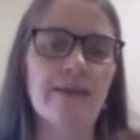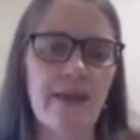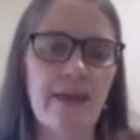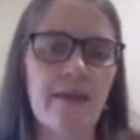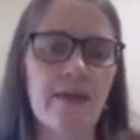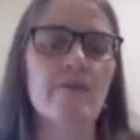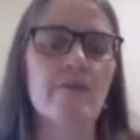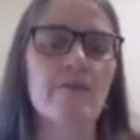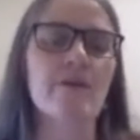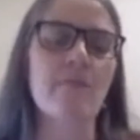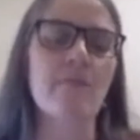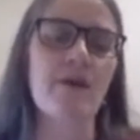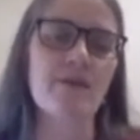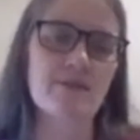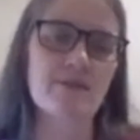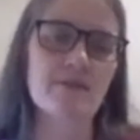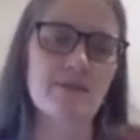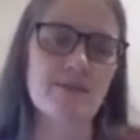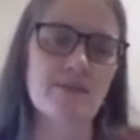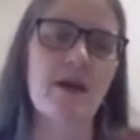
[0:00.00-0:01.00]
caring
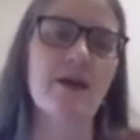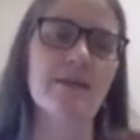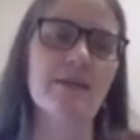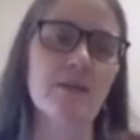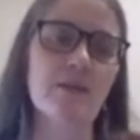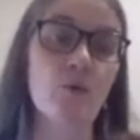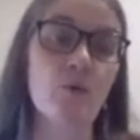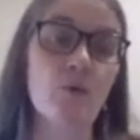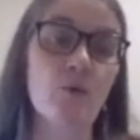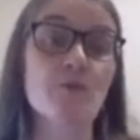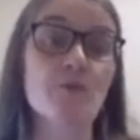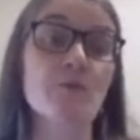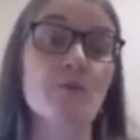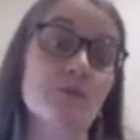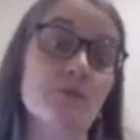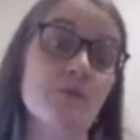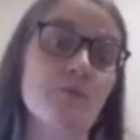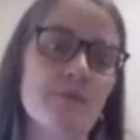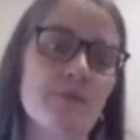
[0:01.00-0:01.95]
about society also is good